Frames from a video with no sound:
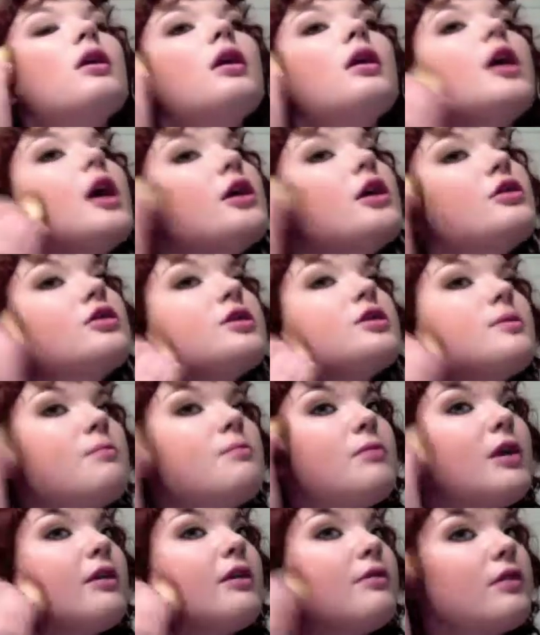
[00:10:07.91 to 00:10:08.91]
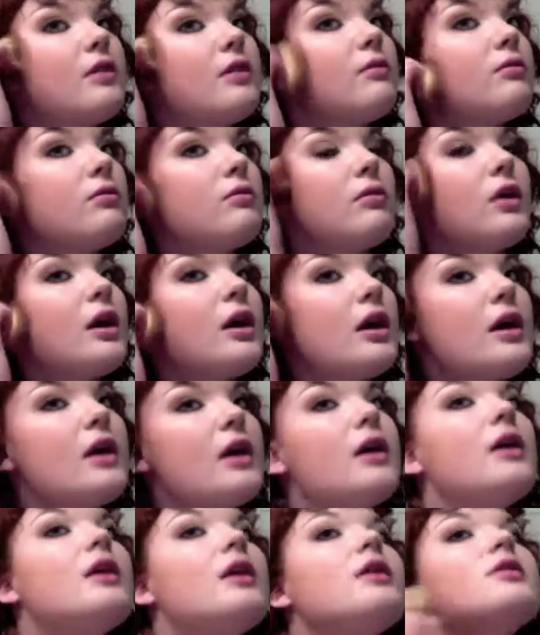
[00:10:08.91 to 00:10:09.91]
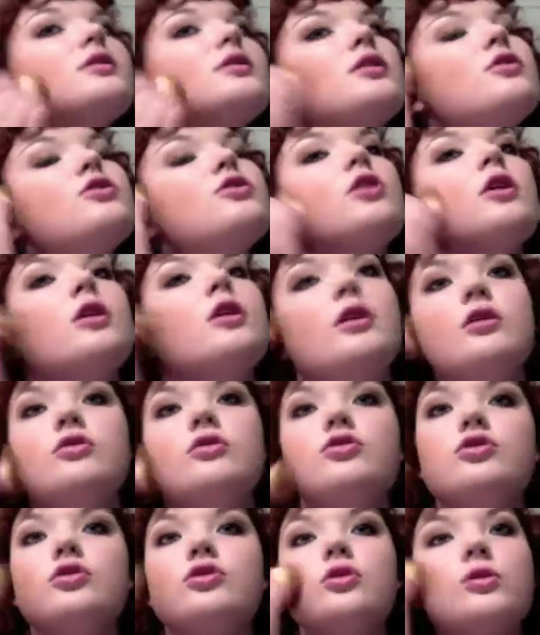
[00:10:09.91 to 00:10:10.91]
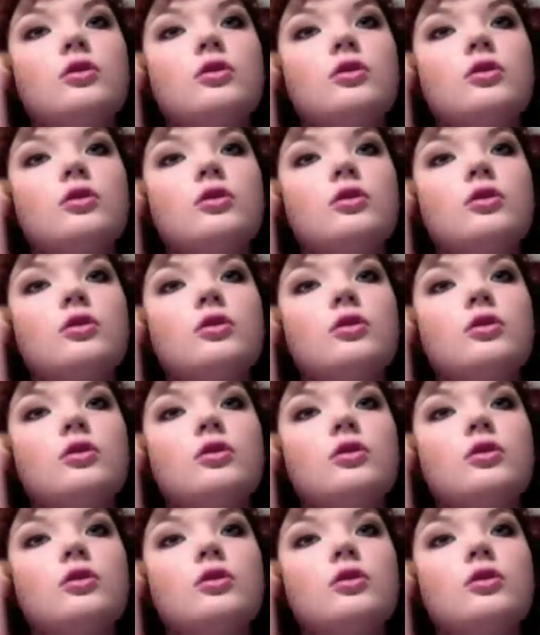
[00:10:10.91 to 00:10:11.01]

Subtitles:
and just buff it right into your jaw hinge.